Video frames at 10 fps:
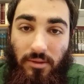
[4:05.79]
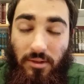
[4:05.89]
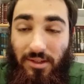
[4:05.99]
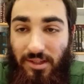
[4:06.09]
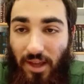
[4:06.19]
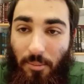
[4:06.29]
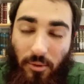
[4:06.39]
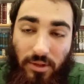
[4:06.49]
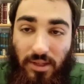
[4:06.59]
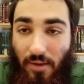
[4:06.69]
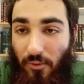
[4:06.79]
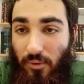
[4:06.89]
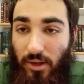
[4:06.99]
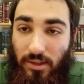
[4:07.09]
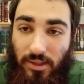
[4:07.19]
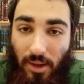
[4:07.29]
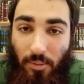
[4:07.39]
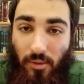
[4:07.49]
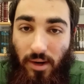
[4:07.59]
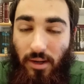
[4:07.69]
They're
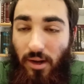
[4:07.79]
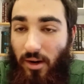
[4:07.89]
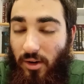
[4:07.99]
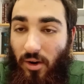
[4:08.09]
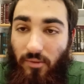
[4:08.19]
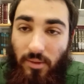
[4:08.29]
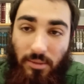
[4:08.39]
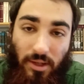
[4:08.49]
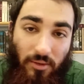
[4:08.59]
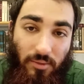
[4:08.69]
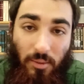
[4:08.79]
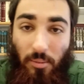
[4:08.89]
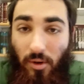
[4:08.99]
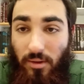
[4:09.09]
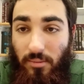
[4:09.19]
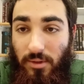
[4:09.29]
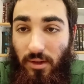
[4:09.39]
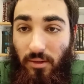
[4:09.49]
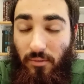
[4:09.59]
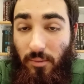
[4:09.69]
separating, cutting off themselves from
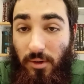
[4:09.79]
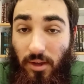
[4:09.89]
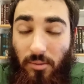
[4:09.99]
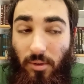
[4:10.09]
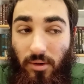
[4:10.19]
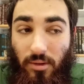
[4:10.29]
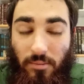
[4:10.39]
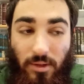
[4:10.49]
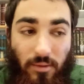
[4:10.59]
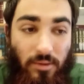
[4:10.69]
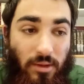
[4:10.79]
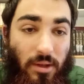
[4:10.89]
another part of themselves.